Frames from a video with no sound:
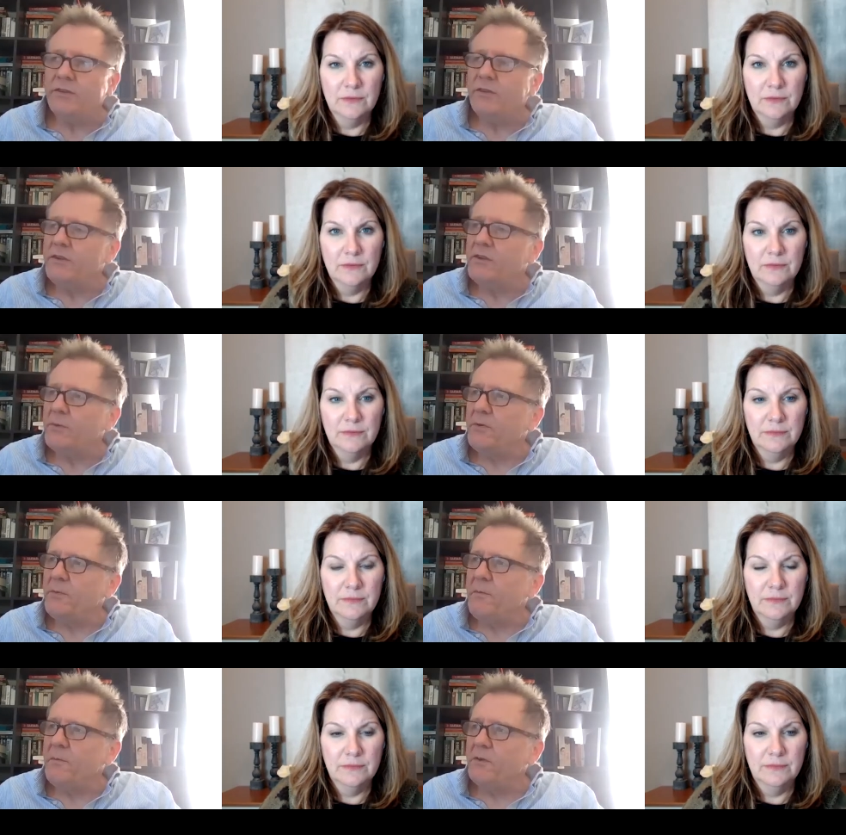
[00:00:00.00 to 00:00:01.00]
Speaker 1: Europe have
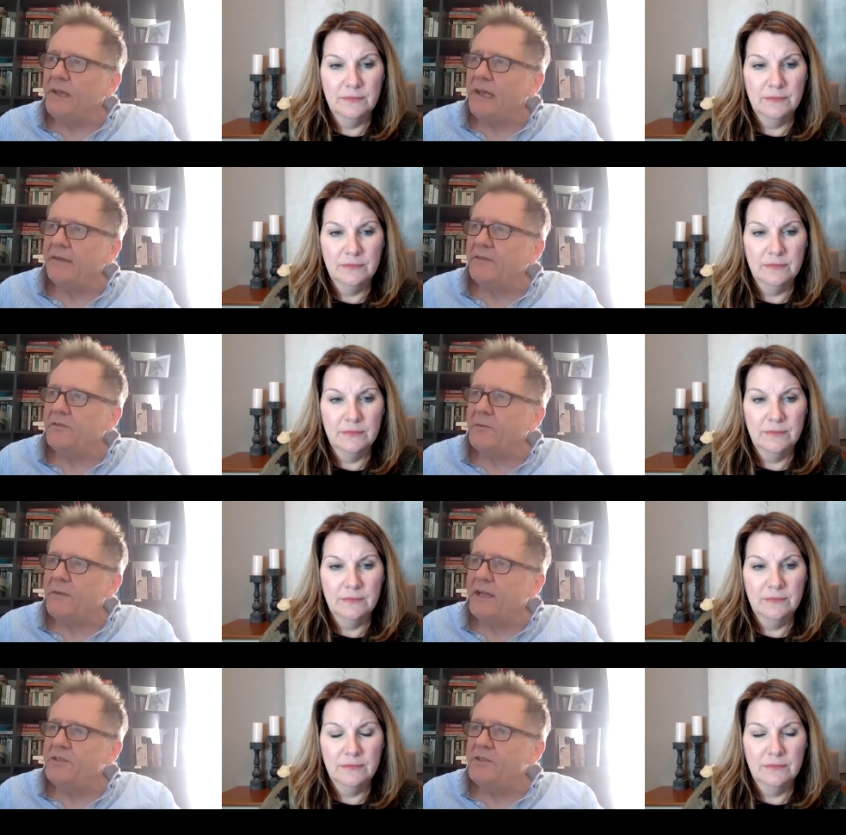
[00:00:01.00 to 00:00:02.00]
been protected from
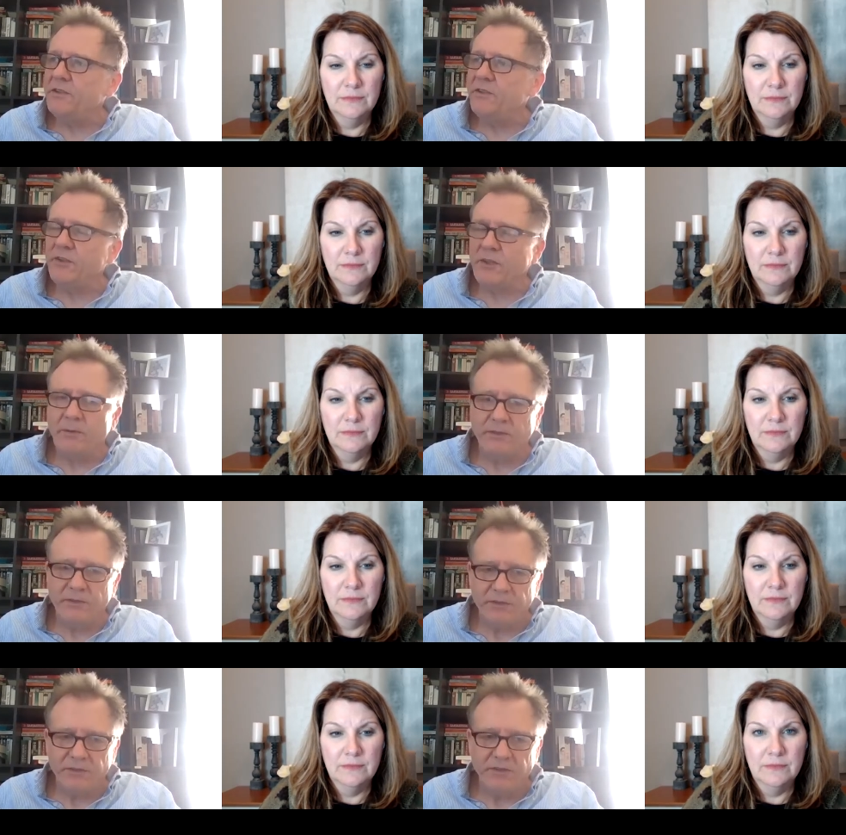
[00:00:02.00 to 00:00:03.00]
Asian
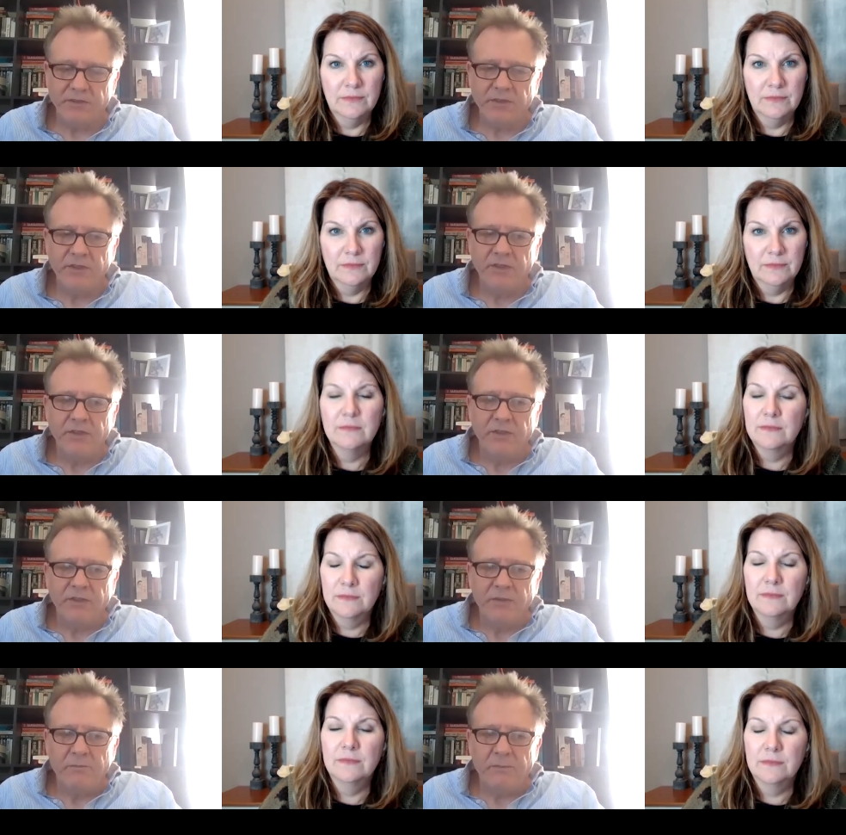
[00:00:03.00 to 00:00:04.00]
surpluses
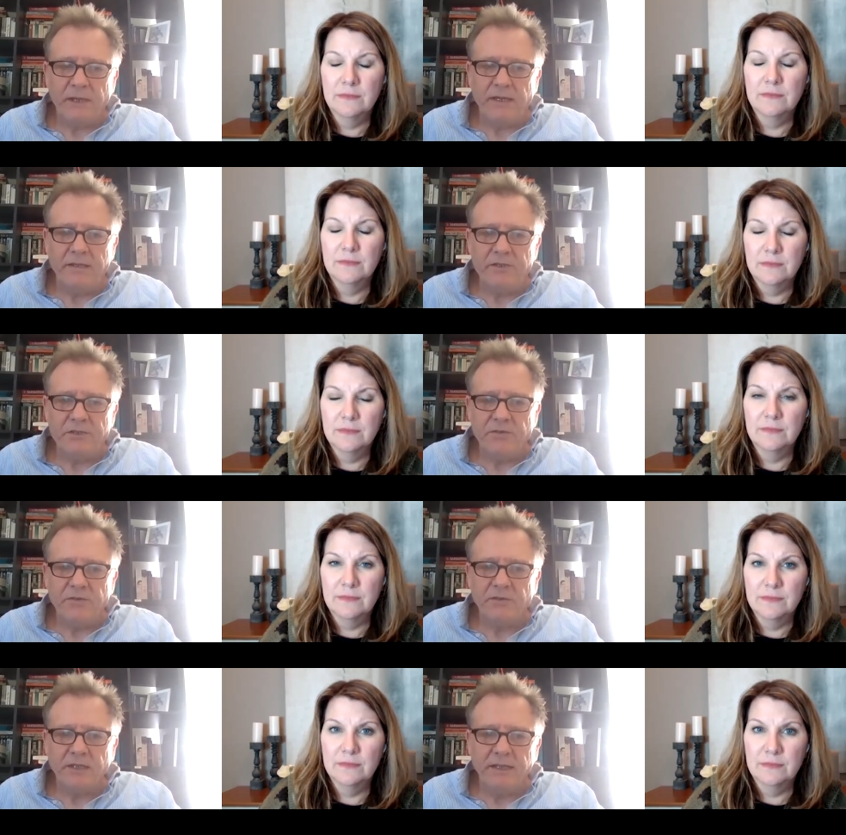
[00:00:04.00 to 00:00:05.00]
by the issue of
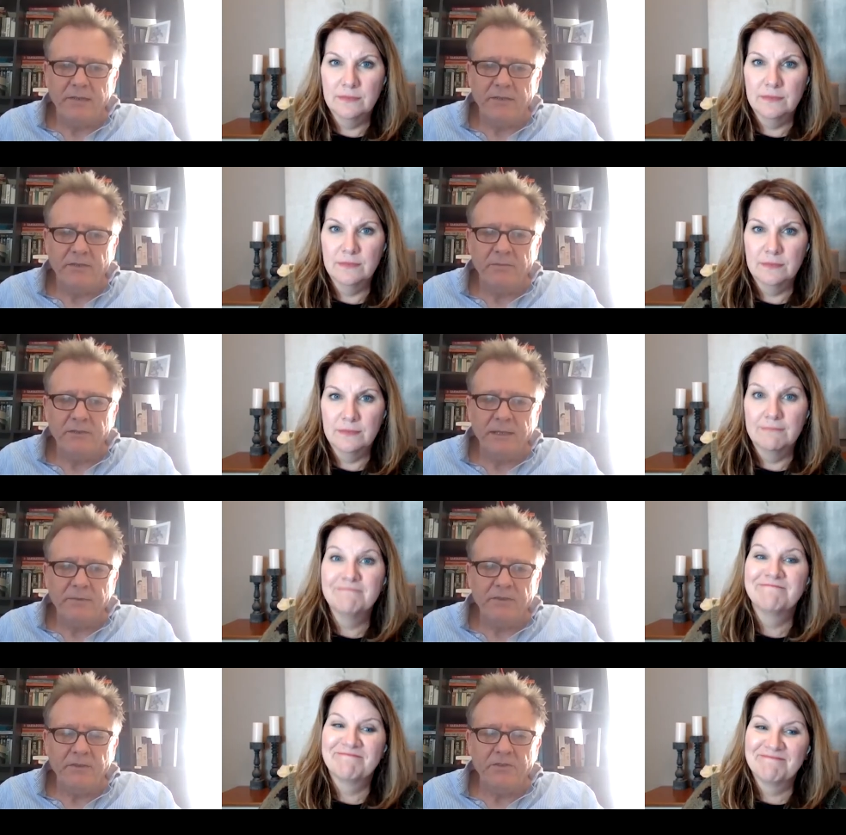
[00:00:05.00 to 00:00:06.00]
containers. And sometimes
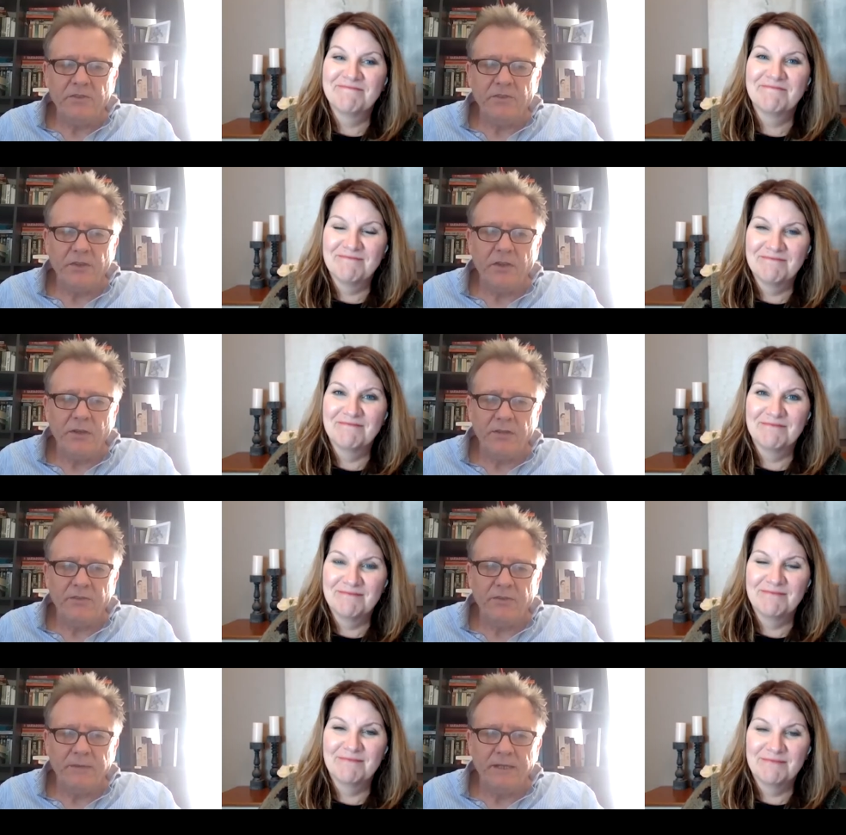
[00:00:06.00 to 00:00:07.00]
it's not just the cost.
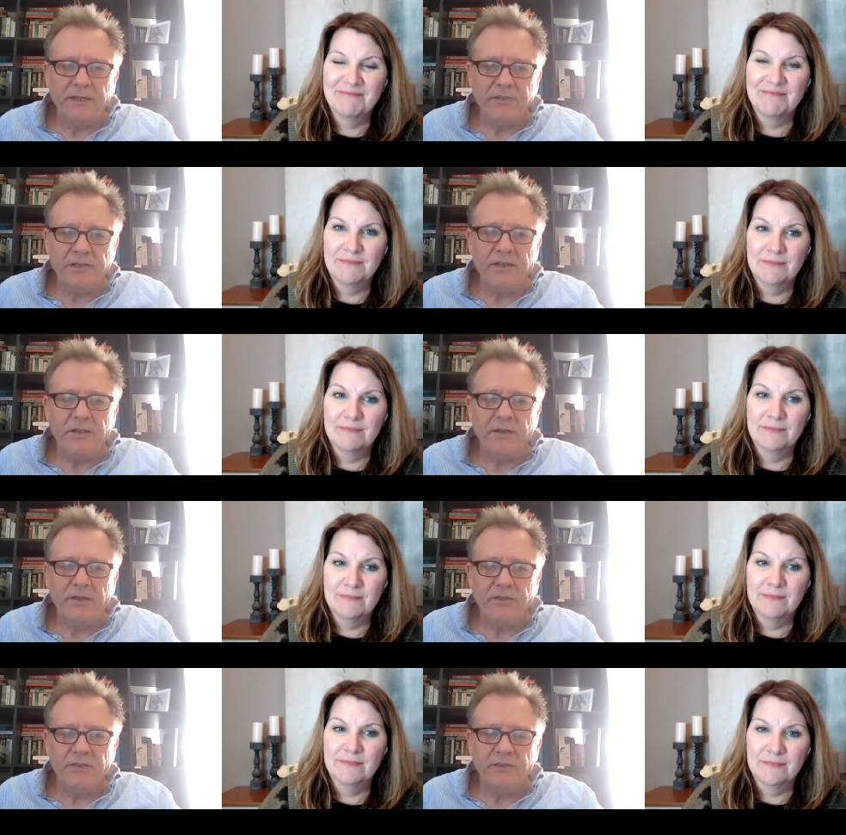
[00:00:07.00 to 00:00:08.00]
I mean, actually the
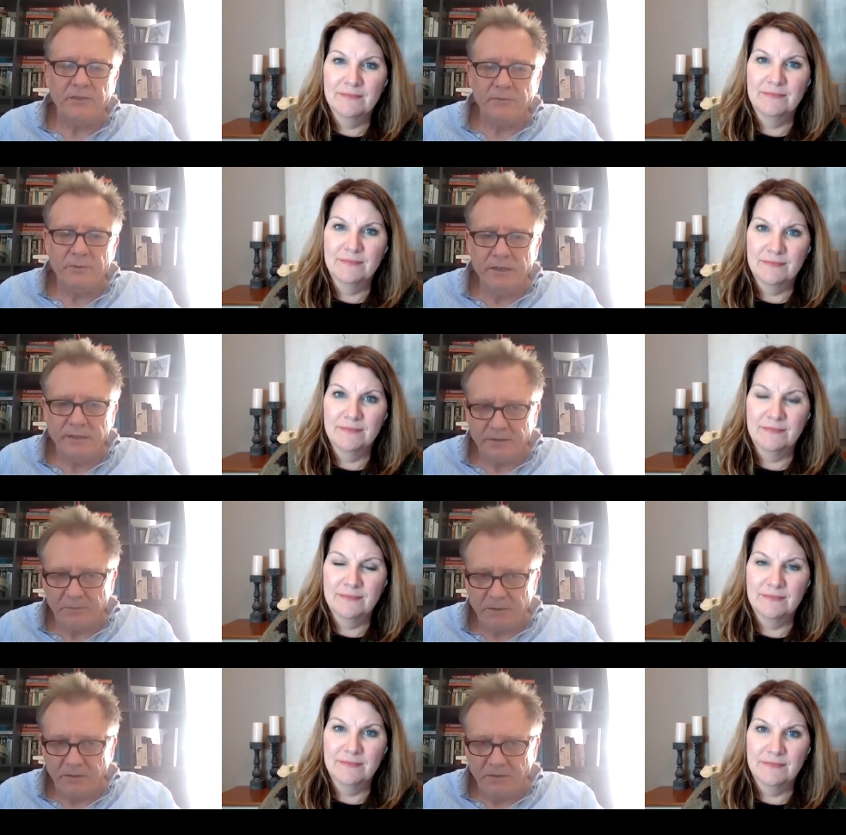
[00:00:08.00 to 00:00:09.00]
cost still works
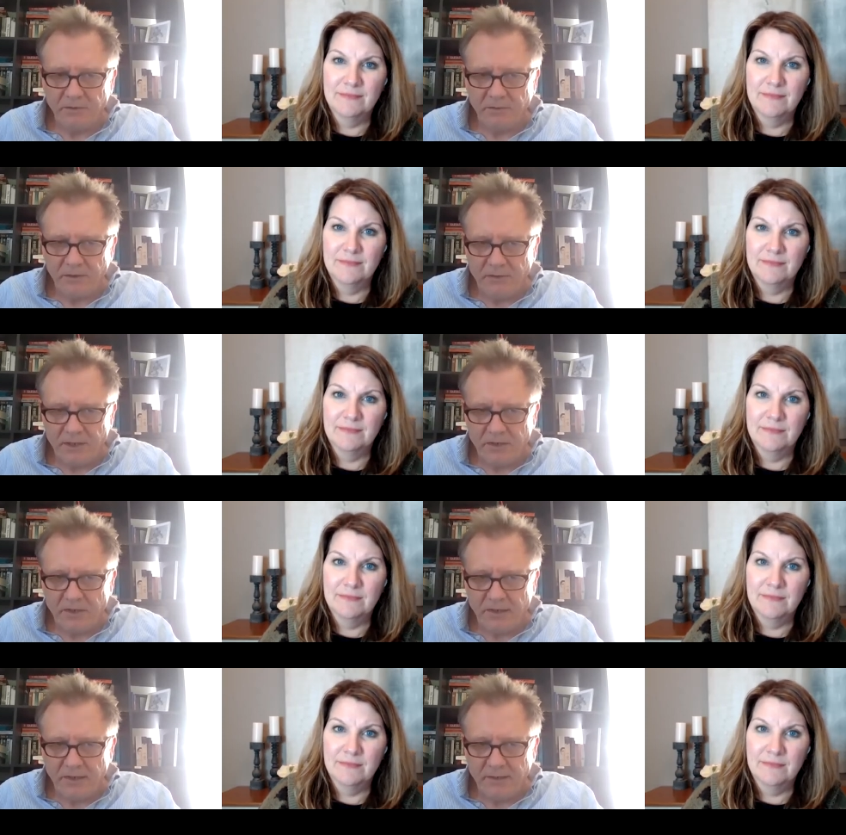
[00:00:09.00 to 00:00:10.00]
because of these record
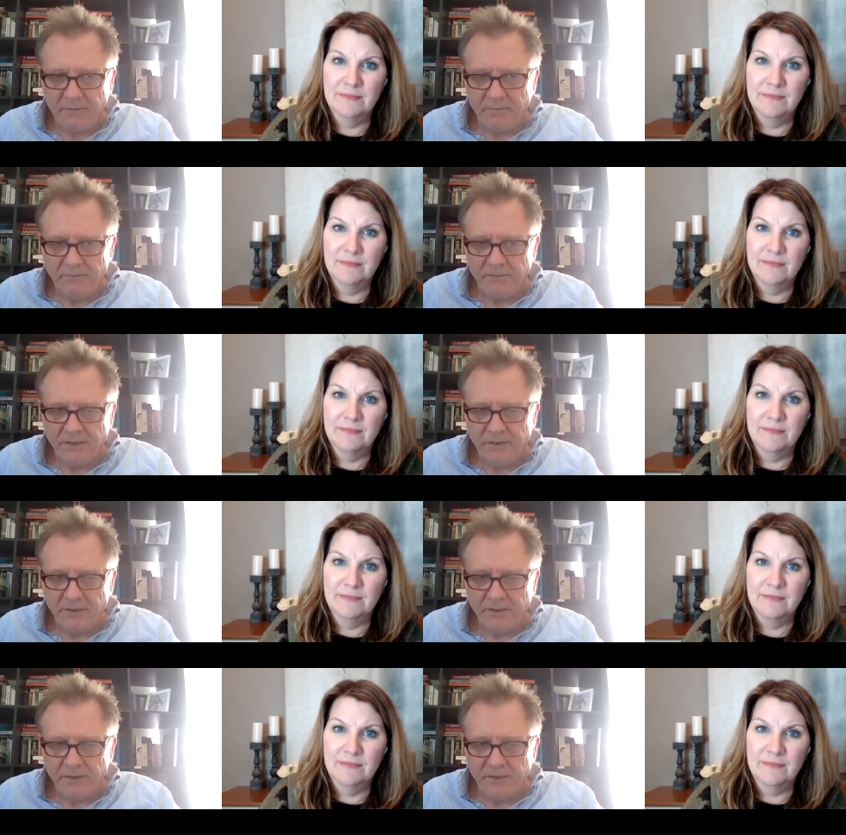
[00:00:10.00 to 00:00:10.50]
high, you know,